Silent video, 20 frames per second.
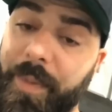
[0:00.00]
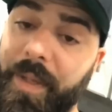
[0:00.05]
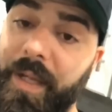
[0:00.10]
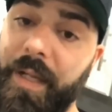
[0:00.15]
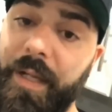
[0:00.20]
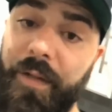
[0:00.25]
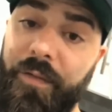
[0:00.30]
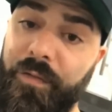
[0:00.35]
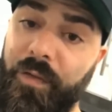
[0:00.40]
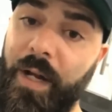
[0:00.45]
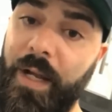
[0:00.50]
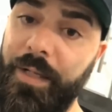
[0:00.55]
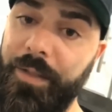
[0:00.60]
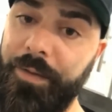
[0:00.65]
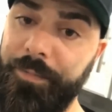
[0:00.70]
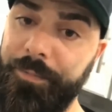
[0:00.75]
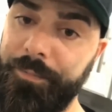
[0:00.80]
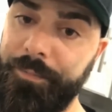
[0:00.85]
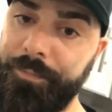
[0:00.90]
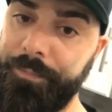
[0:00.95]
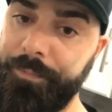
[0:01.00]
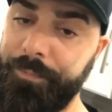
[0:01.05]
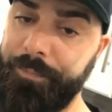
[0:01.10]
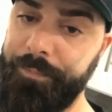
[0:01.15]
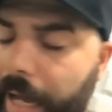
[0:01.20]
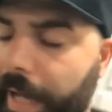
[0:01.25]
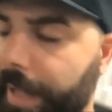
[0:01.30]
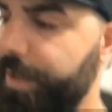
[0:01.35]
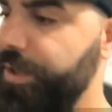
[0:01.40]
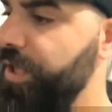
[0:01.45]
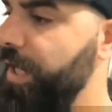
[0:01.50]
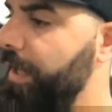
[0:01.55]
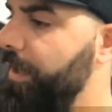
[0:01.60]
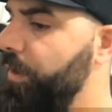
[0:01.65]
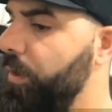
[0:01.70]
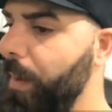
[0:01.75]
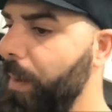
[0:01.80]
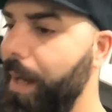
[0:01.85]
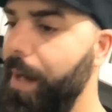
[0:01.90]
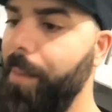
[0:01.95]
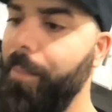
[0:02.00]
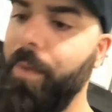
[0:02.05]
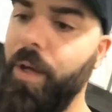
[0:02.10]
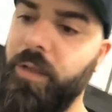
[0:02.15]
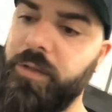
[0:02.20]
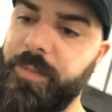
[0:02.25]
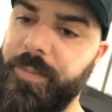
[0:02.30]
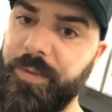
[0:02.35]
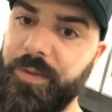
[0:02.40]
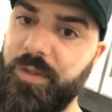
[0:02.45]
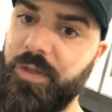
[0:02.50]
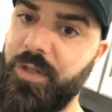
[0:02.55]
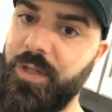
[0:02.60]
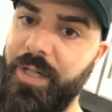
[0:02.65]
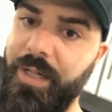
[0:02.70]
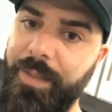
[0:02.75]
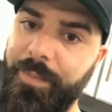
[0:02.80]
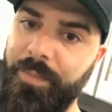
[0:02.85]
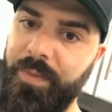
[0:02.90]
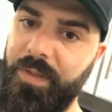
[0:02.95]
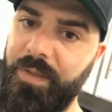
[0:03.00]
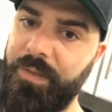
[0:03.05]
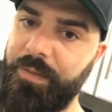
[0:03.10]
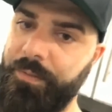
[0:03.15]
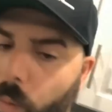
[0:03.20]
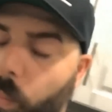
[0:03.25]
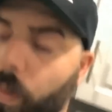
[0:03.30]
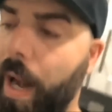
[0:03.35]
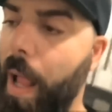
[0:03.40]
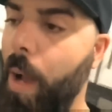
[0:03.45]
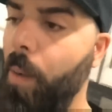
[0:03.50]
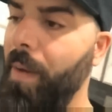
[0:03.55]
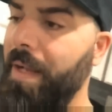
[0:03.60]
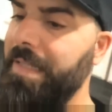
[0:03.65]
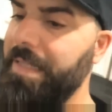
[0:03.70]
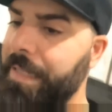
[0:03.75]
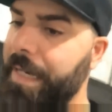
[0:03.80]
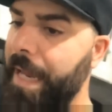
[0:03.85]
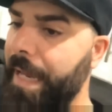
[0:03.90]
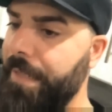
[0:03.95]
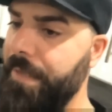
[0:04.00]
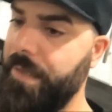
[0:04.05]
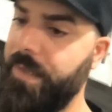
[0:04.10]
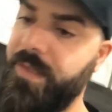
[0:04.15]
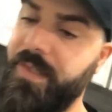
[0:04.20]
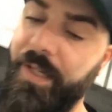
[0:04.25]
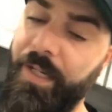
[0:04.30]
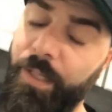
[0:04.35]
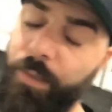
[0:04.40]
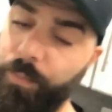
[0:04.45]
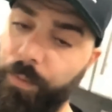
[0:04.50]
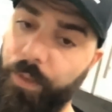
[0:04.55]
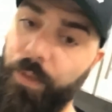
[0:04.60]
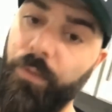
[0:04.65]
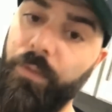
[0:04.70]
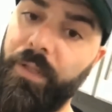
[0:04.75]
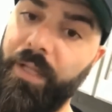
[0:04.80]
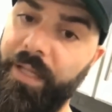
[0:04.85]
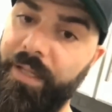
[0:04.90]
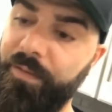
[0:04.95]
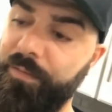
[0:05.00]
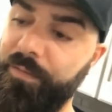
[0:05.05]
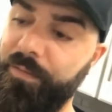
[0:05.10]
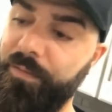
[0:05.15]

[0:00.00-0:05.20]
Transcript: be a good friend. I shouted you out on multiple streams. When I went to Kansas City, where you lived,